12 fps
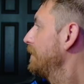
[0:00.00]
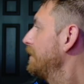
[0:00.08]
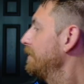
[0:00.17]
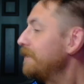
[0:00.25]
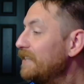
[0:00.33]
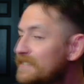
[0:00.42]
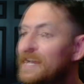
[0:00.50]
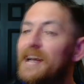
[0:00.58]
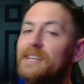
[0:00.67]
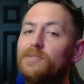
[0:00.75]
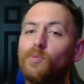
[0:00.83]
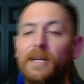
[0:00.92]
This
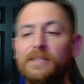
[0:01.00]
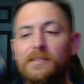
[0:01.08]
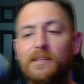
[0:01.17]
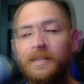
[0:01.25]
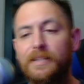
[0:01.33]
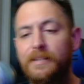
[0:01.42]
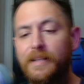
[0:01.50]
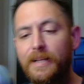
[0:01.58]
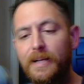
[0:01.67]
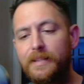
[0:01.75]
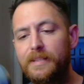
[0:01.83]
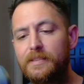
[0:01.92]
has weights on it. They
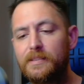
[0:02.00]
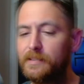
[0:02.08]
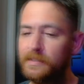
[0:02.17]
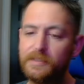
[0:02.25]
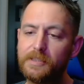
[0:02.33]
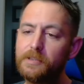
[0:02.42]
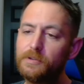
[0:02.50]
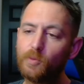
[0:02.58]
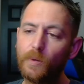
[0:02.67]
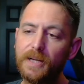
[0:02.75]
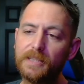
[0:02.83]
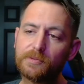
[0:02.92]
got these huge
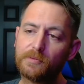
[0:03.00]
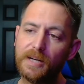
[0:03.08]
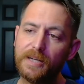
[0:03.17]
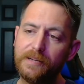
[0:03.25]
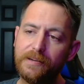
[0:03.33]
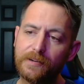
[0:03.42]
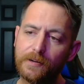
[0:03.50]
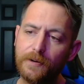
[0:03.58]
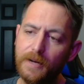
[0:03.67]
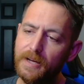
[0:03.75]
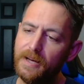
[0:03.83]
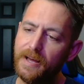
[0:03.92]
weights right here,
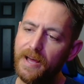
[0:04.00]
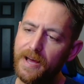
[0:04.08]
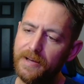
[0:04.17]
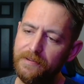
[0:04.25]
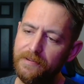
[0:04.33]
and